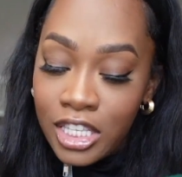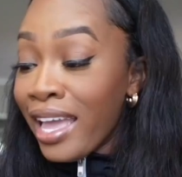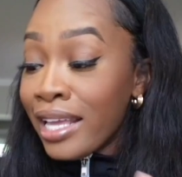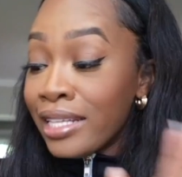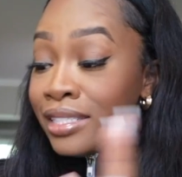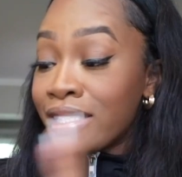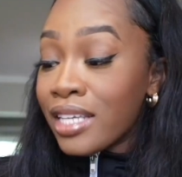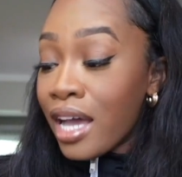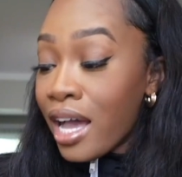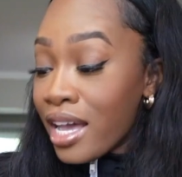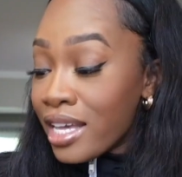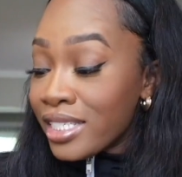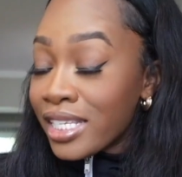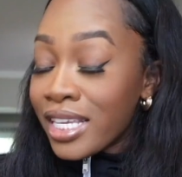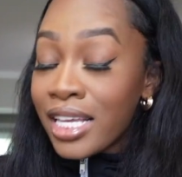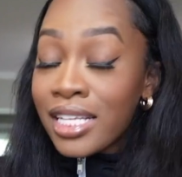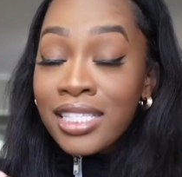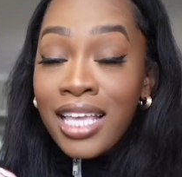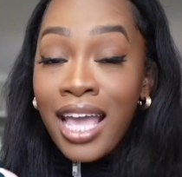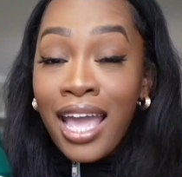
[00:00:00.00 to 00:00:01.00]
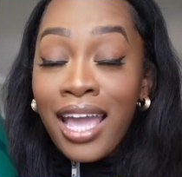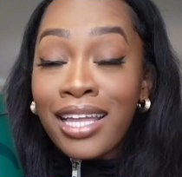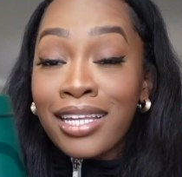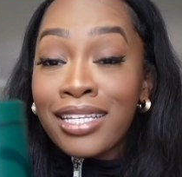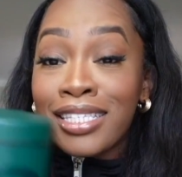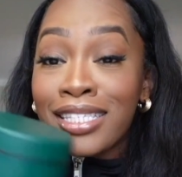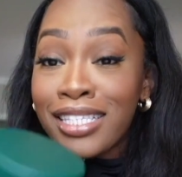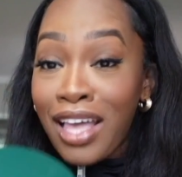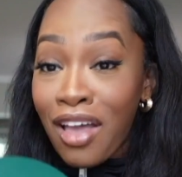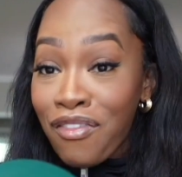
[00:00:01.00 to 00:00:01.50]
It does contain
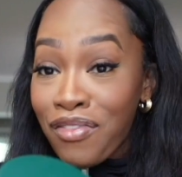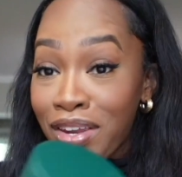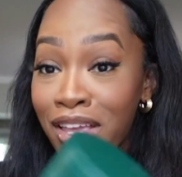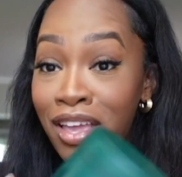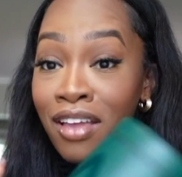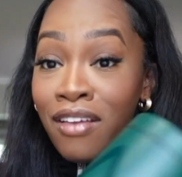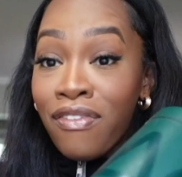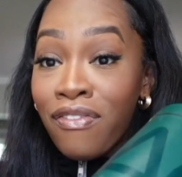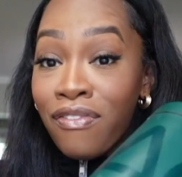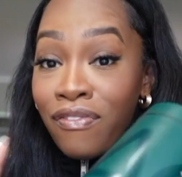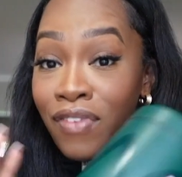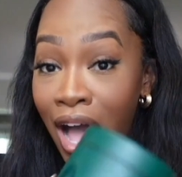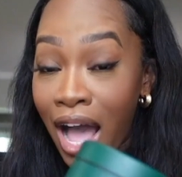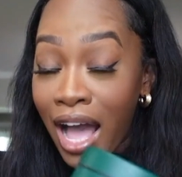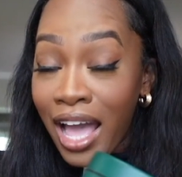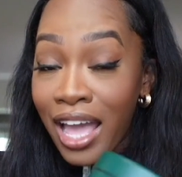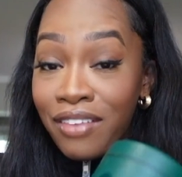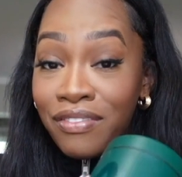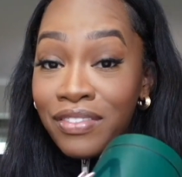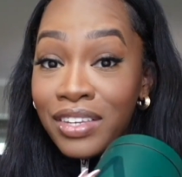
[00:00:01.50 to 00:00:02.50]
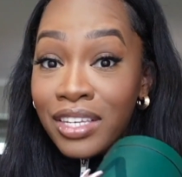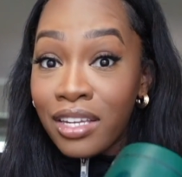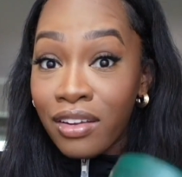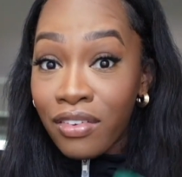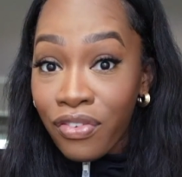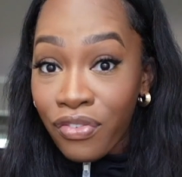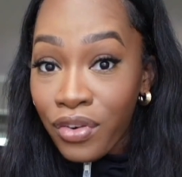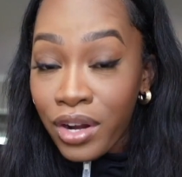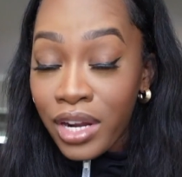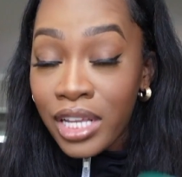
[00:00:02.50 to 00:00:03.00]
75
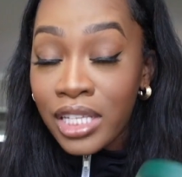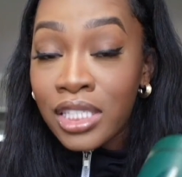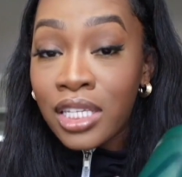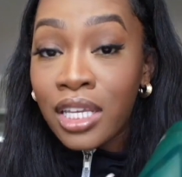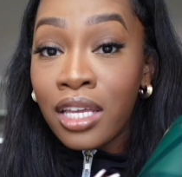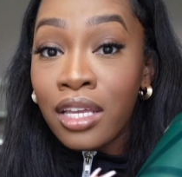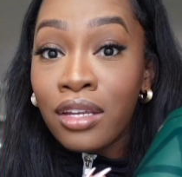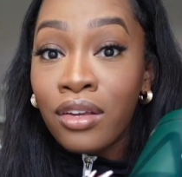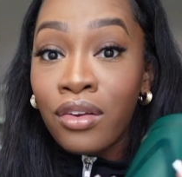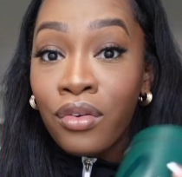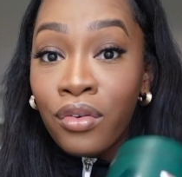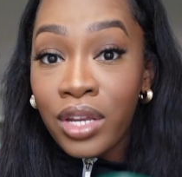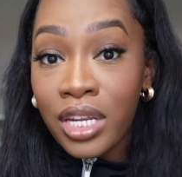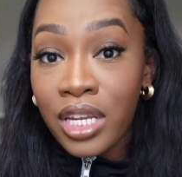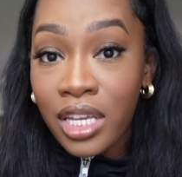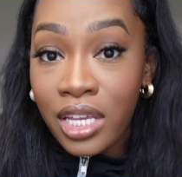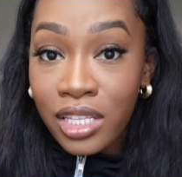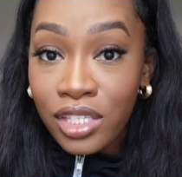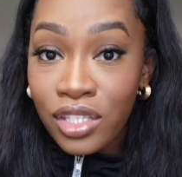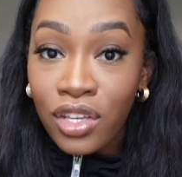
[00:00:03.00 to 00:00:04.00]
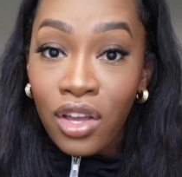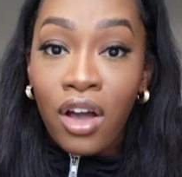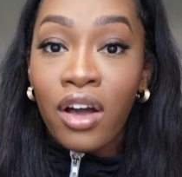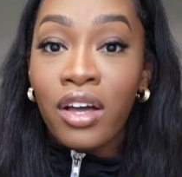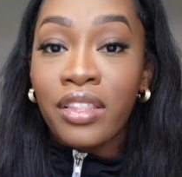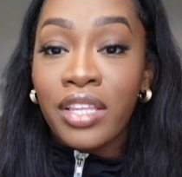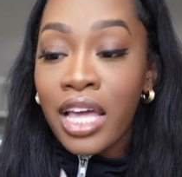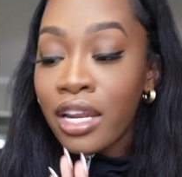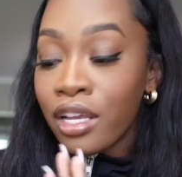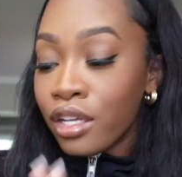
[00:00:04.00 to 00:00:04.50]
different ingredients, y'all,
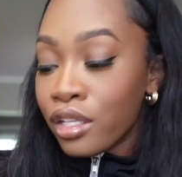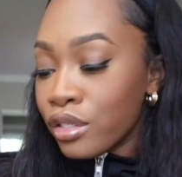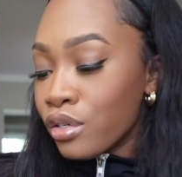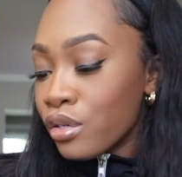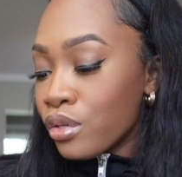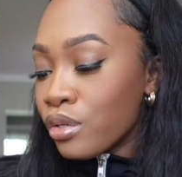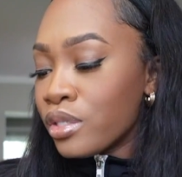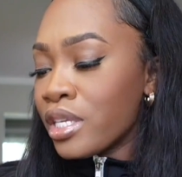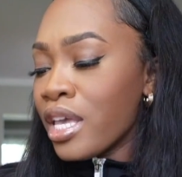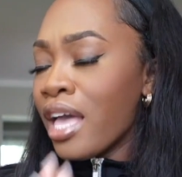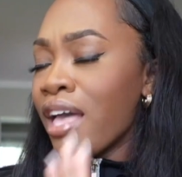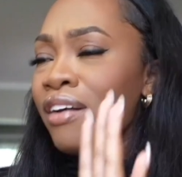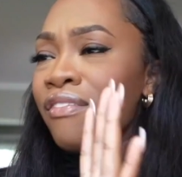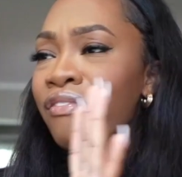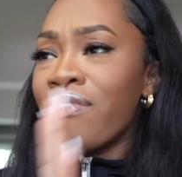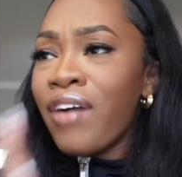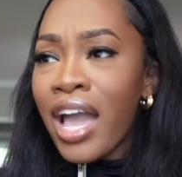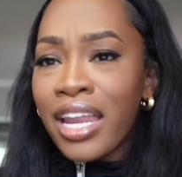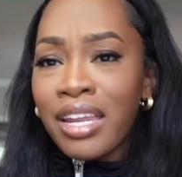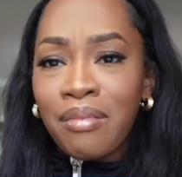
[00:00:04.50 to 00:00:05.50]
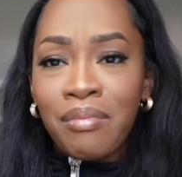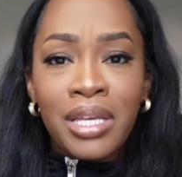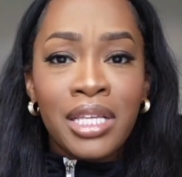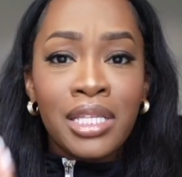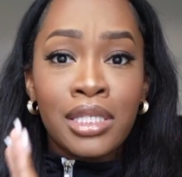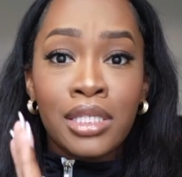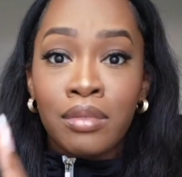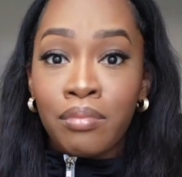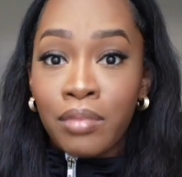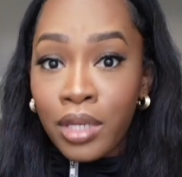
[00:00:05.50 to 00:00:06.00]
and that includes
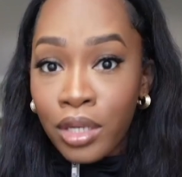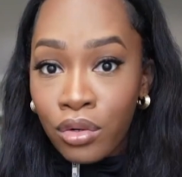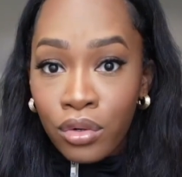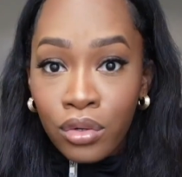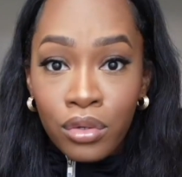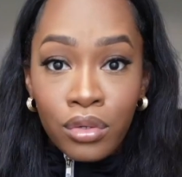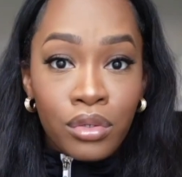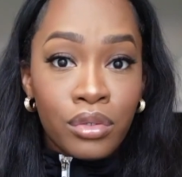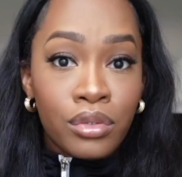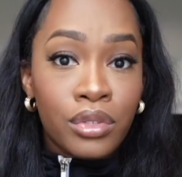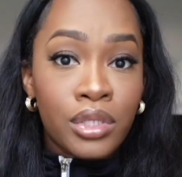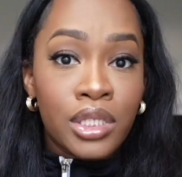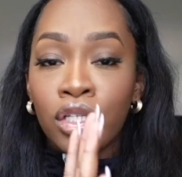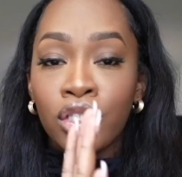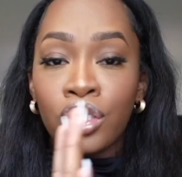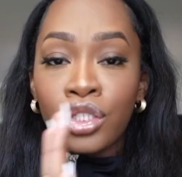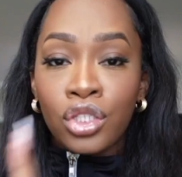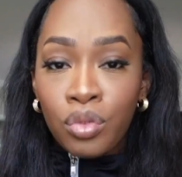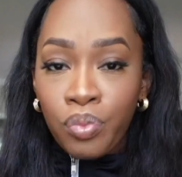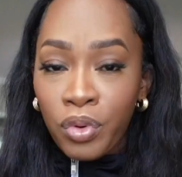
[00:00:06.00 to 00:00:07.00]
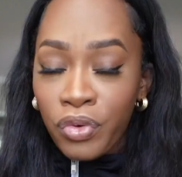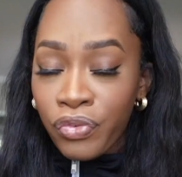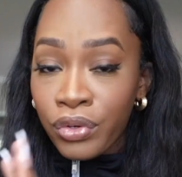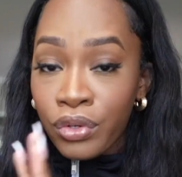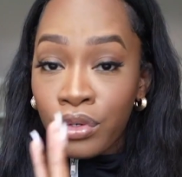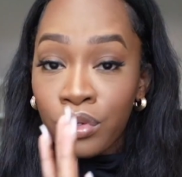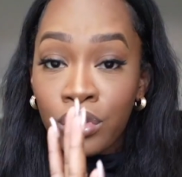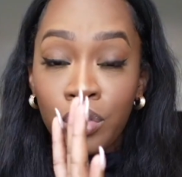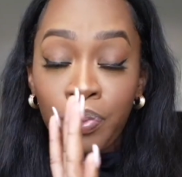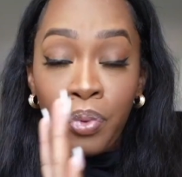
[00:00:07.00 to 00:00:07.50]
vitamins, minerals, superfoods,